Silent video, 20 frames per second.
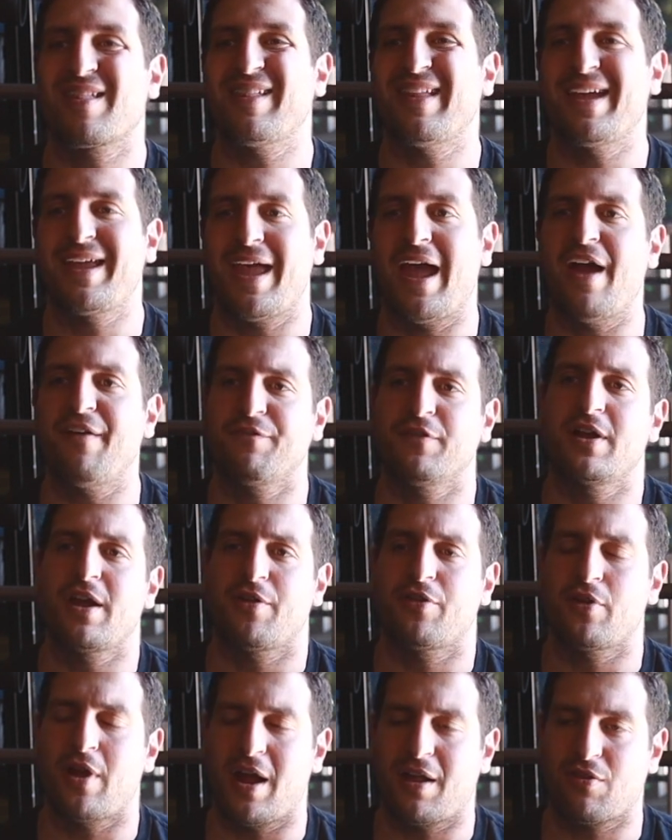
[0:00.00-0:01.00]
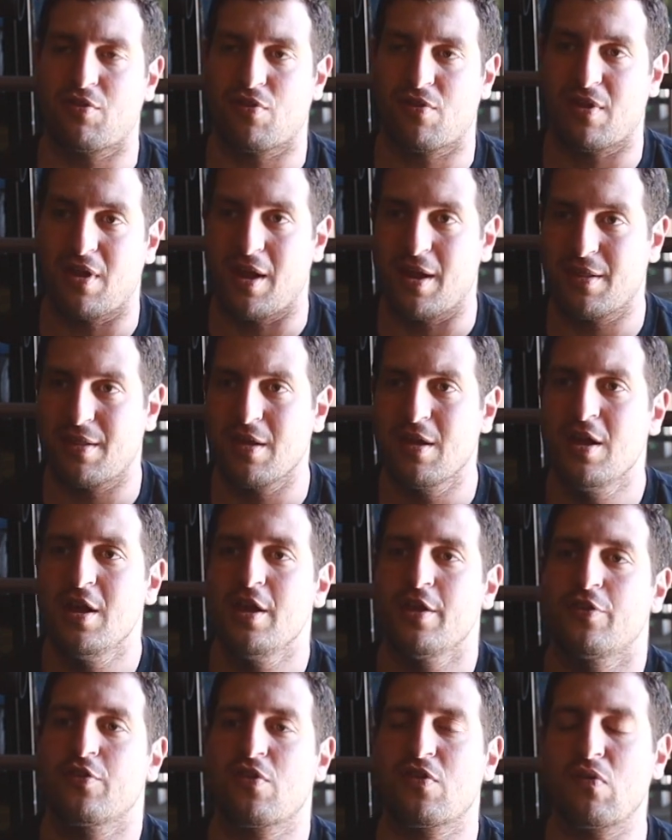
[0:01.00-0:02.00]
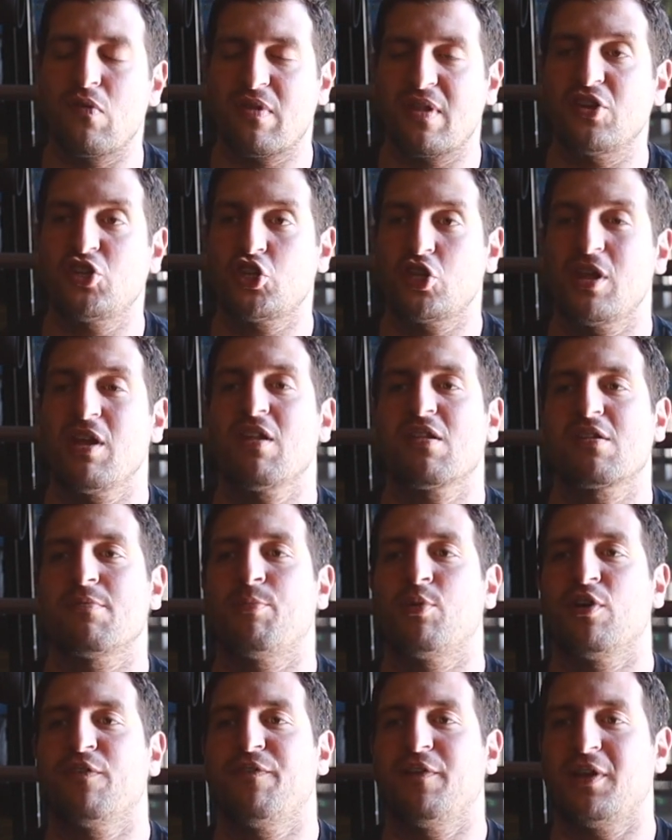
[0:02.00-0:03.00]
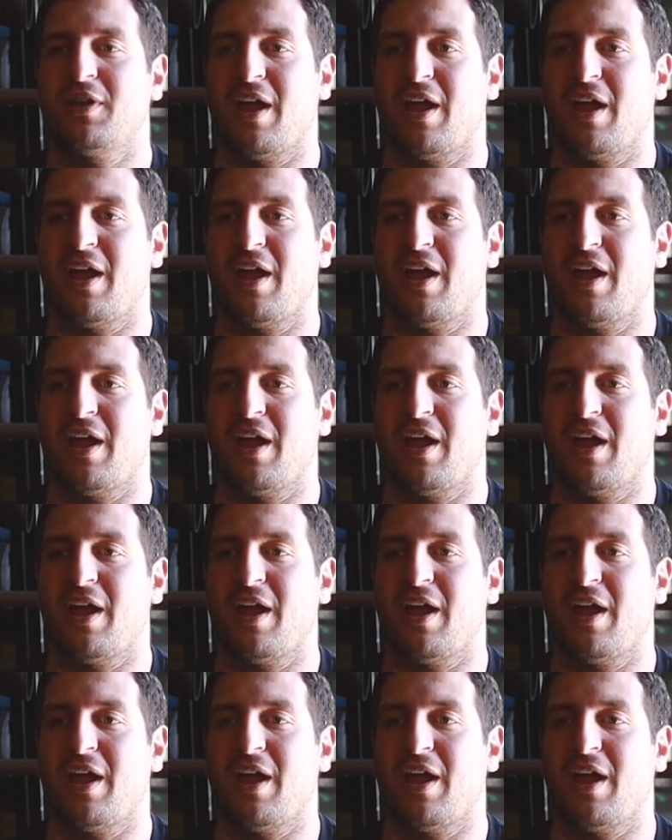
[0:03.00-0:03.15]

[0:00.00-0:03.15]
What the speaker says: like every other exercise. There's no such thing as a perfect